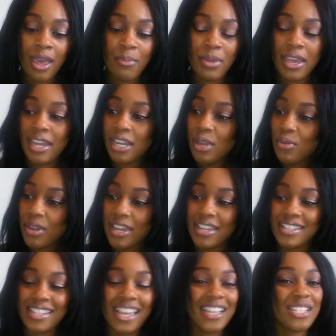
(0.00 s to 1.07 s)
But
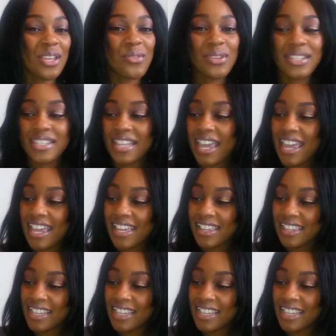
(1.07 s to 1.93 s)
anyways, as I was saying,